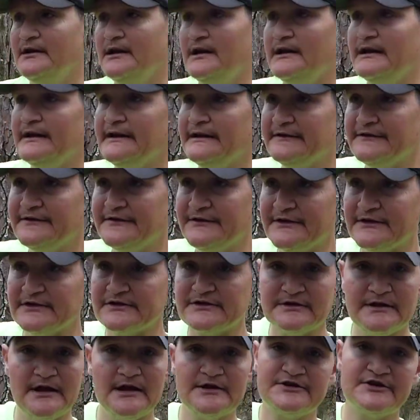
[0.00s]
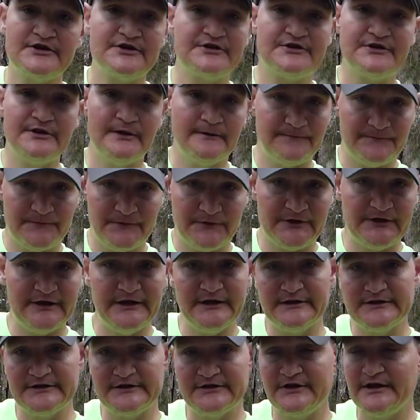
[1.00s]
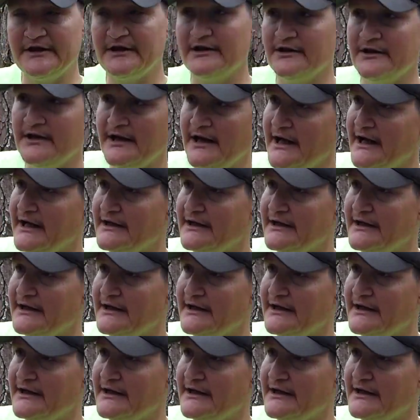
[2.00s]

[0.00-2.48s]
Uh, there's lots of stuff for kids there.